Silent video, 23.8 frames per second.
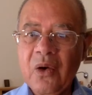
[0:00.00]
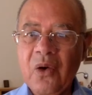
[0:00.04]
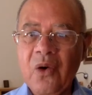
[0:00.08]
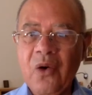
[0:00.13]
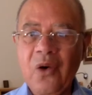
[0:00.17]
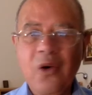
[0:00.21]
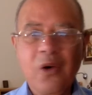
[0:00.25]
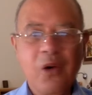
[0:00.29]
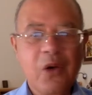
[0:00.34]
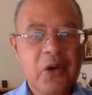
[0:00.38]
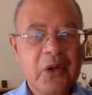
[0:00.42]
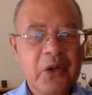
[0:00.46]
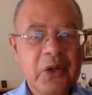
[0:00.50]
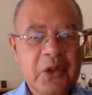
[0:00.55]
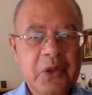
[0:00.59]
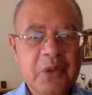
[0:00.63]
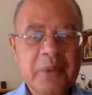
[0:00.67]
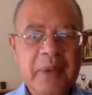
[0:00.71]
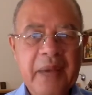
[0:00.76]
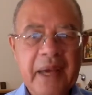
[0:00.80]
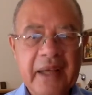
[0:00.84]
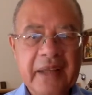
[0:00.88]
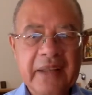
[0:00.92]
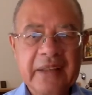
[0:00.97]
all
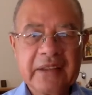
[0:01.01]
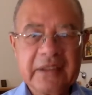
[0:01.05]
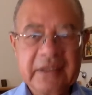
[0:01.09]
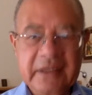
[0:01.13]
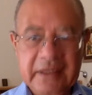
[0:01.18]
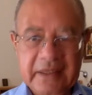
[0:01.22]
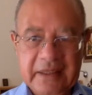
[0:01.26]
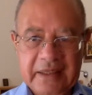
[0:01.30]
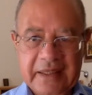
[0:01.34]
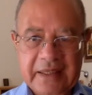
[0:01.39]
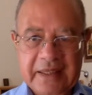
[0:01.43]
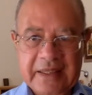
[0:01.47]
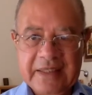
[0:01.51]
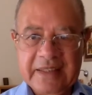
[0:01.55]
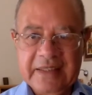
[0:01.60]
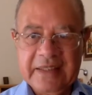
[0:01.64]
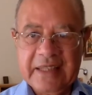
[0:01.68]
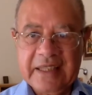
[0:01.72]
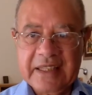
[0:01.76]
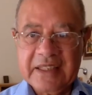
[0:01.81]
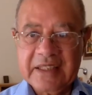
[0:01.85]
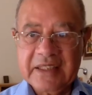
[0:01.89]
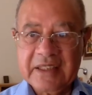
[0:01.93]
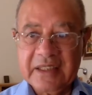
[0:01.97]
humanity is
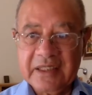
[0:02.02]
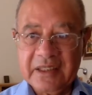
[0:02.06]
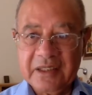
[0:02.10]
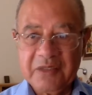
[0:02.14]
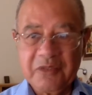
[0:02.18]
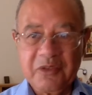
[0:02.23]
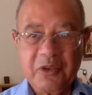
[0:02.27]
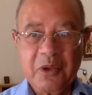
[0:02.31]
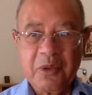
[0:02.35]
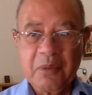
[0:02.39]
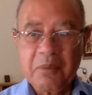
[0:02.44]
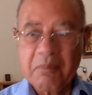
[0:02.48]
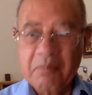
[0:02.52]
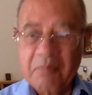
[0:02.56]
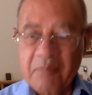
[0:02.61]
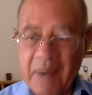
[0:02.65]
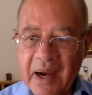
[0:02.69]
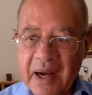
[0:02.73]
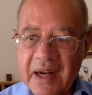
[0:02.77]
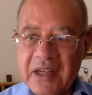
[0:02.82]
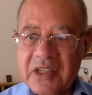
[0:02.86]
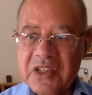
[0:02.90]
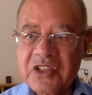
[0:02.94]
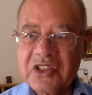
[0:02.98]
destined for
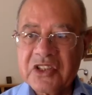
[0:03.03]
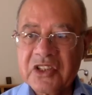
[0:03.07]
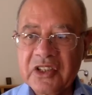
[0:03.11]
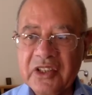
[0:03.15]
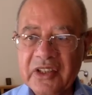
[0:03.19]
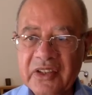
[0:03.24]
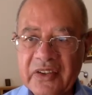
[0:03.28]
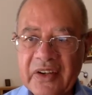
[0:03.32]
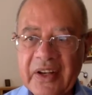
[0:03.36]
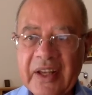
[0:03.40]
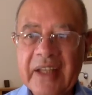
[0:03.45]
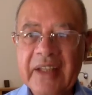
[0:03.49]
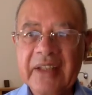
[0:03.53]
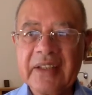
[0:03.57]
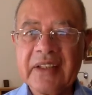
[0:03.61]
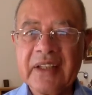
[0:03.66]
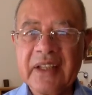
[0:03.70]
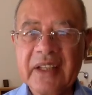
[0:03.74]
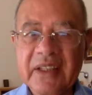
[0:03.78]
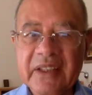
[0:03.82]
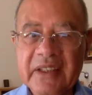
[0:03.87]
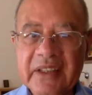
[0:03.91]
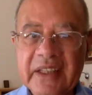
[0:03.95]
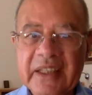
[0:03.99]
much
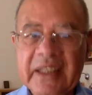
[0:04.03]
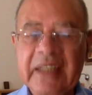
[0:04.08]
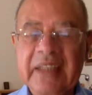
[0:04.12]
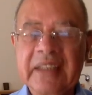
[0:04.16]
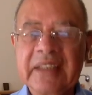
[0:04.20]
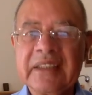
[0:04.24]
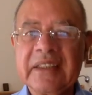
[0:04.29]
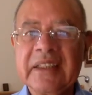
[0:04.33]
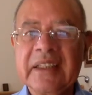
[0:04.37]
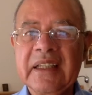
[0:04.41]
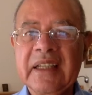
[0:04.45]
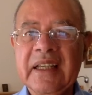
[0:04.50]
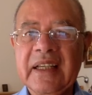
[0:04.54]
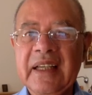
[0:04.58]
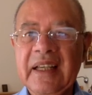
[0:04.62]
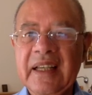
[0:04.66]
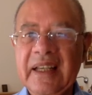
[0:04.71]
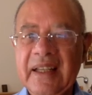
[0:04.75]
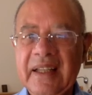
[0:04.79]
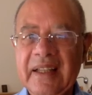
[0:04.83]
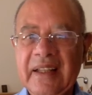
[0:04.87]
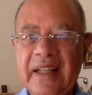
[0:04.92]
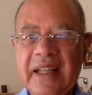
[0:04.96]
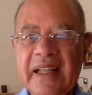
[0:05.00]
greater things
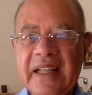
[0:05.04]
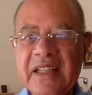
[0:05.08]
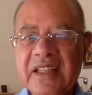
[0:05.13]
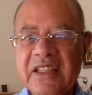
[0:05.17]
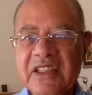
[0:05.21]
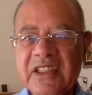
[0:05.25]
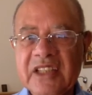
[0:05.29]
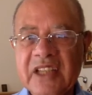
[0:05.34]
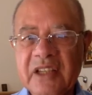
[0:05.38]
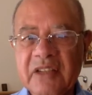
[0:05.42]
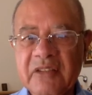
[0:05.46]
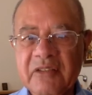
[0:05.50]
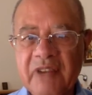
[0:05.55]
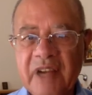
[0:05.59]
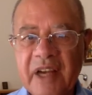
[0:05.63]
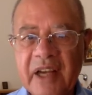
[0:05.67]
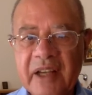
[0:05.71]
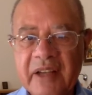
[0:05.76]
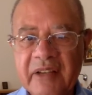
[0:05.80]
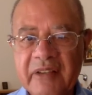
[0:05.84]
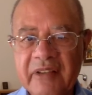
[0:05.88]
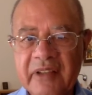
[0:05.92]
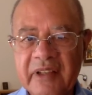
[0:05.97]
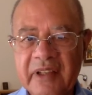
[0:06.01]
than
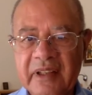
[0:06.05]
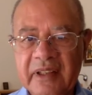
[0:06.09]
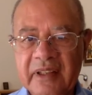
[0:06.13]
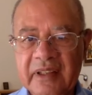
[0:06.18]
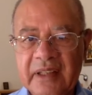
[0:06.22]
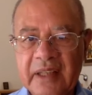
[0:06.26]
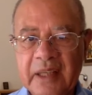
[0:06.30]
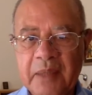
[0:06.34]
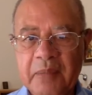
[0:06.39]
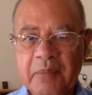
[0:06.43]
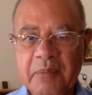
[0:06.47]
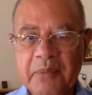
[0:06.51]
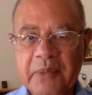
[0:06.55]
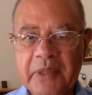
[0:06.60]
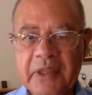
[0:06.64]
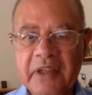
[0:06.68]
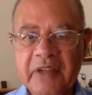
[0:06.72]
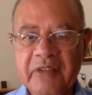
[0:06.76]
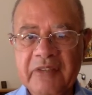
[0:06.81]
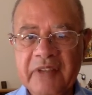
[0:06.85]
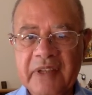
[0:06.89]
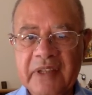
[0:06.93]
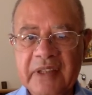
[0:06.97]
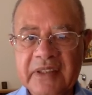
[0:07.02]
surviving their
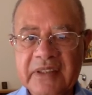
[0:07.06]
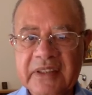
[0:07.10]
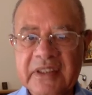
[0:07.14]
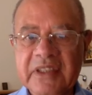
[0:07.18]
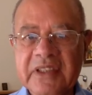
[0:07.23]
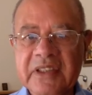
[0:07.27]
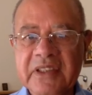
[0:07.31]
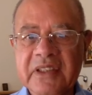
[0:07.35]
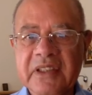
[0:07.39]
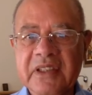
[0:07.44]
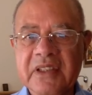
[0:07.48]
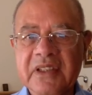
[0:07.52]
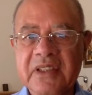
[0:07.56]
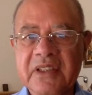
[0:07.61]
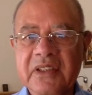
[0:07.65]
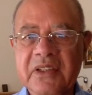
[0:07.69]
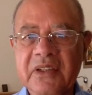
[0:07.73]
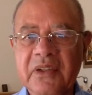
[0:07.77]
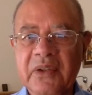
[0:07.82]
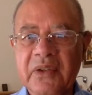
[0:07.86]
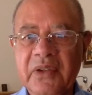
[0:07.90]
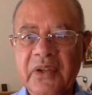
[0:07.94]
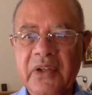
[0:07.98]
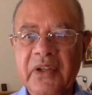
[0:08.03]
brief existence
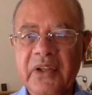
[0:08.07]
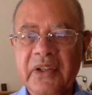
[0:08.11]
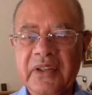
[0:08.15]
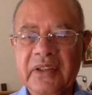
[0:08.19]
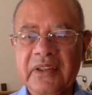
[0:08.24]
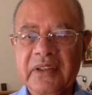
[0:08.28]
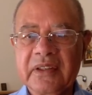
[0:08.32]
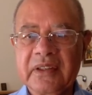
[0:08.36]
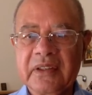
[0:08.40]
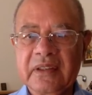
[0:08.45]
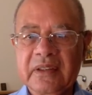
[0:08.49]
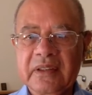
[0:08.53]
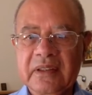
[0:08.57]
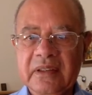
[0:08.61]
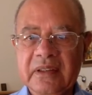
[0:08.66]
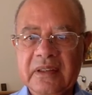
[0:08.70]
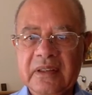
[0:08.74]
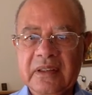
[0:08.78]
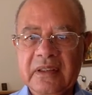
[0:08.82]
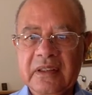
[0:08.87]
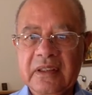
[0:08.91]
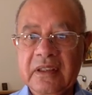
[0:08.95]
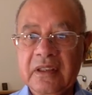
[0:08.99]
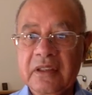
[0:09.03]
on earth.
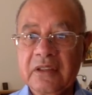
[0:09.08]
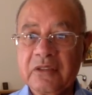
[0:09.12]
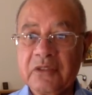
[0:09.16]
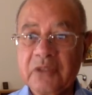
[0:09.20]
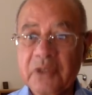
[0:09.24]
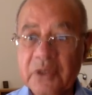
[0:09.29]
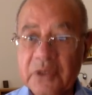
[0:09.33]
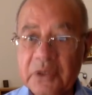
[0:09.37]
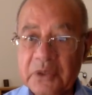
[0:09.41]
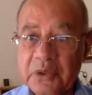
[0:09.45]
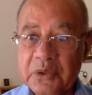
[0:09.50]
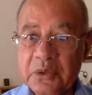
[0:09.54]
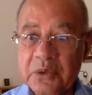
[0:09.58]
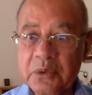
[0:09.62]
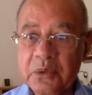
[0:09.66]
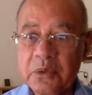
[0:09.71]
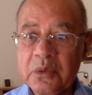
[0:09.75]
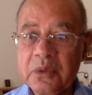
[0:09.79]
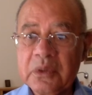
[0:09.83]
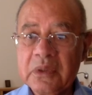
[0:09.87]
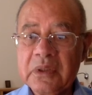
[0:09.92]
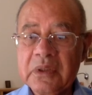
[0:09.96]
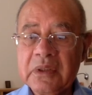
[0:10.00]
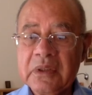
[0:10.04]
For you,
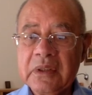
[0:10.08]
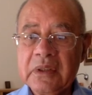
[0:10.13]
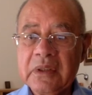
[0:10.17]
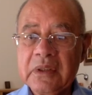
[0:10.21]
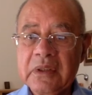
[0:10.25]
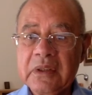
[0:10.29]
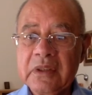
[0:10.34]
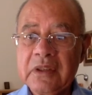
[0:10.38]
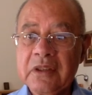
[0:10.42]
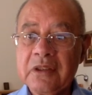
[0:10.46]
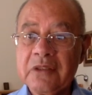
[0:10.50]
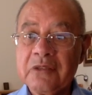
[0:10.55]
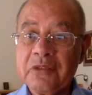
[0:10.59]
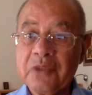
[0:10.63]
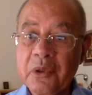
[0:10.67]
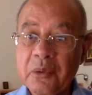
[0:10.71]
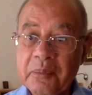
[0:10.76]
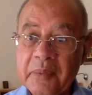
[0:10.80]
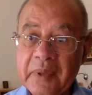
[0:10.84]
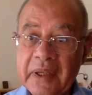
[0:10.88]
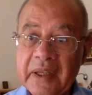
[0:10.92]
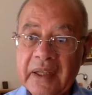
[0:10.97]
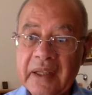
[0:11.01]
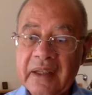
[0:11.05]
for
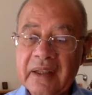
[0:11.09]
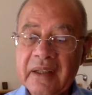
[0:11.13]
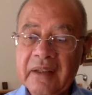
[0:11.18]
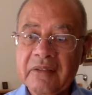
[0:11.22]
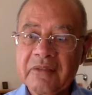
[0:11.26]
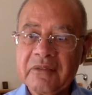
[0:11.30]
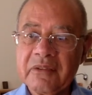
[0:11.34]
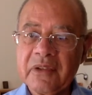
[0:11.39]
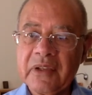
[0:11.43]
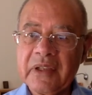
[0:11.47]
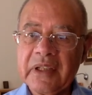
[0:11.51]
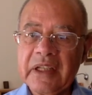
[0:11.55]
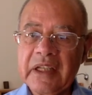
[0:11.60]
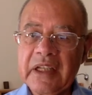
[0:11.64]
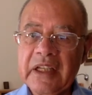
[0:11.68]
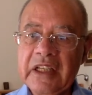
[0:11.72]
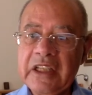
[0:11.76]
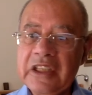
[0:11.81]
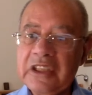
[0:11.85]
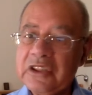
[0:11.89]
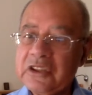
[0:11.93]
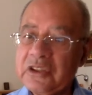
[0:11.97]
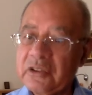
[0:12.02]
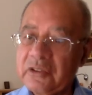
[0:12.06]
me, for
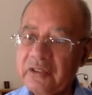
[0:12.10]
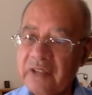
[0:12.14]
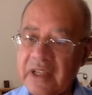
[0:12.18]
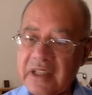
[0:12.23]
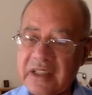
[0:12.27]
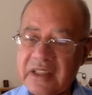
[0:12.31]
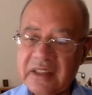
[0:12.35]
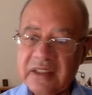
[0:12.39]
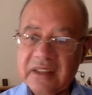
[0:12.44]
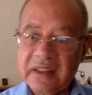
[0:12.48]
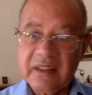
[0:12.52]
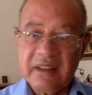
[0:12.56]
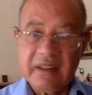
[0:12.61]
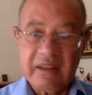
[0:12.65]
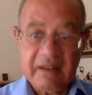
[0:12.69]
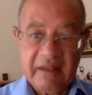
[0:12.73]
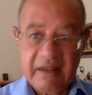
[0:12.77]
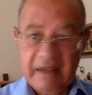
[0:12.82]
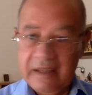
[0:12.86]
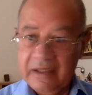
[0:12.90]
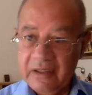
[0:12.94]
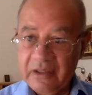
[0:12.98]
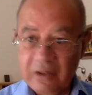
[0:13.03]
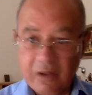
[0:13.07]
each of us,
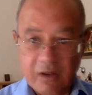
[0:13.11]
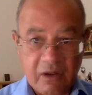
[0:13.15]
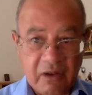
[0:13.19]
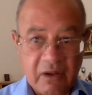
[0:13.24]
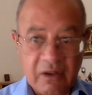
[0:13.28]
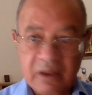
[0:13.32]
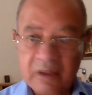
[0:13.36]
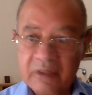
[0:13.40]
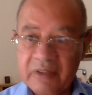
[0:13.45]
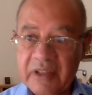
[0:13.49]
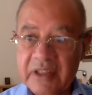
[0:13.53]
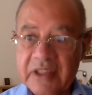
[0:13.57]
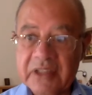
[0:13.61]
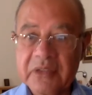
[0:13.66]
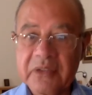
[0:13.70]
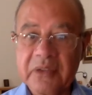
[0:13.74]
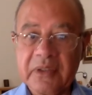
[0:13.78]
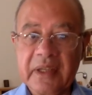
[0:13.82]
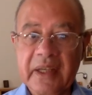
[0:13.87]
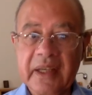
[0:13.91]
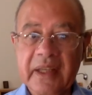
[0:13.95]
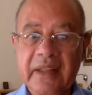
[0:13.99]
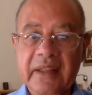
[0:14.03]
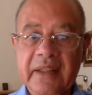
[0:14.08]
and all of us
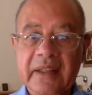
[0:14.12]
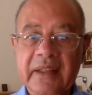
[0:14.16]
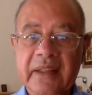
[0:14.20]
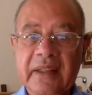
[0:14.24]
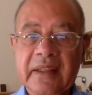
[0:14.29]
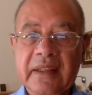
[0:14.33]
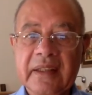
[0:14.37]
together,